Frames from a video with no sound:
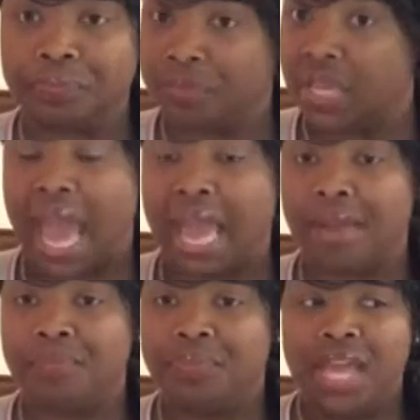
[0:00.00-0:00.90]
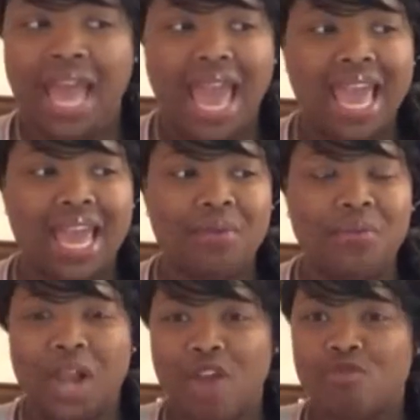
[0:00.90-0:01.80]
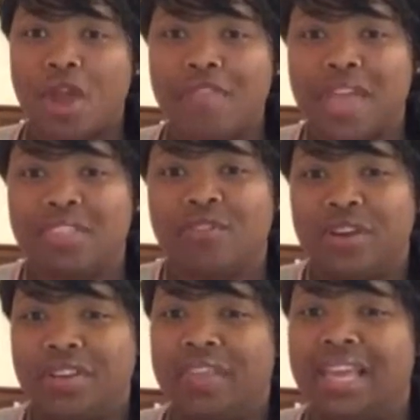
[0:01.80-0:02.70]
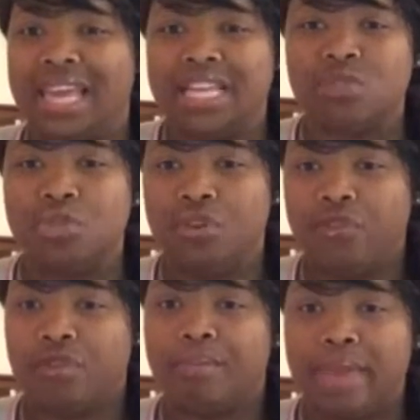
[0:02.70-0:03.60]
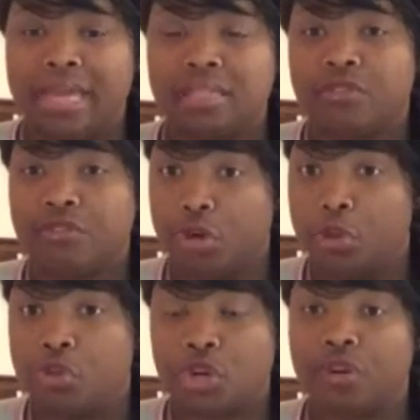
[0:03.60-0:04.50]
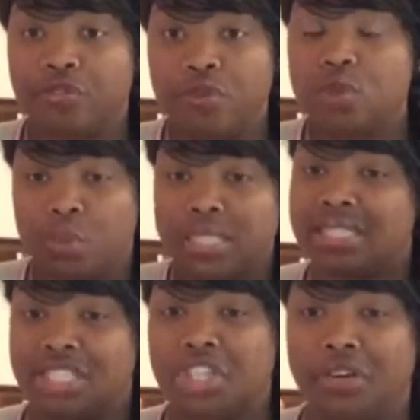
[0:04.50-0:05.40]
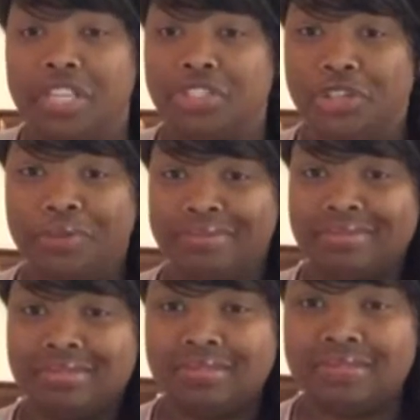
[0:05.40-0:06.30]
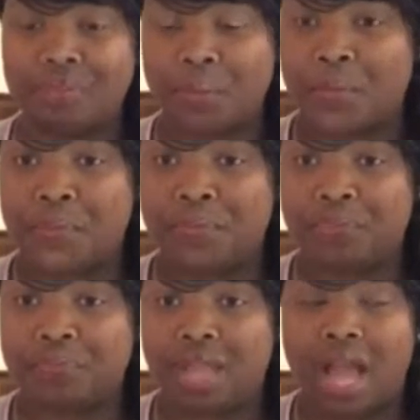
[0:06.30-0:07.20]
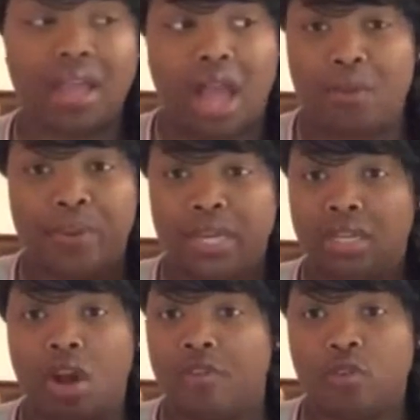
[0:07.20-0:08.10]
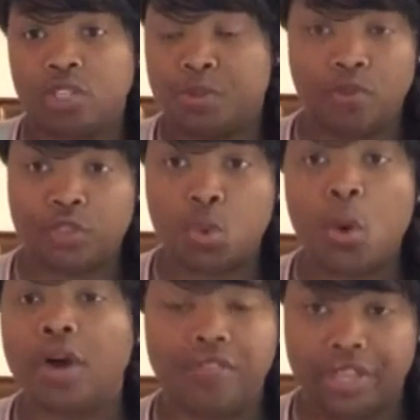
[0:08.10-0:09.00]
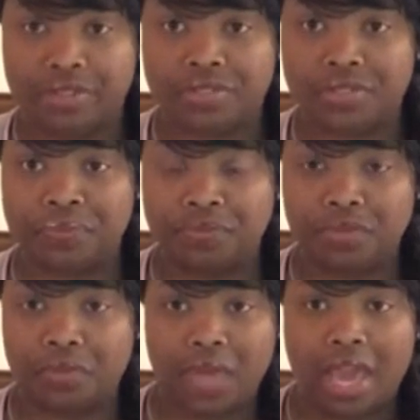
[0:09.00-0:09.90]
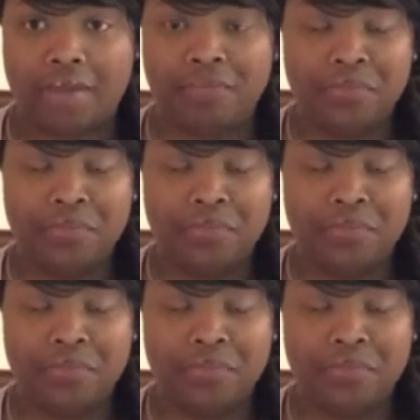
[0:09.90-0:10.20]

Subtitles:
okay? And when I read that, the funny thing is when you ferment certain fruits, what does it turn into? I've been in law enforcement over 12 years, okay?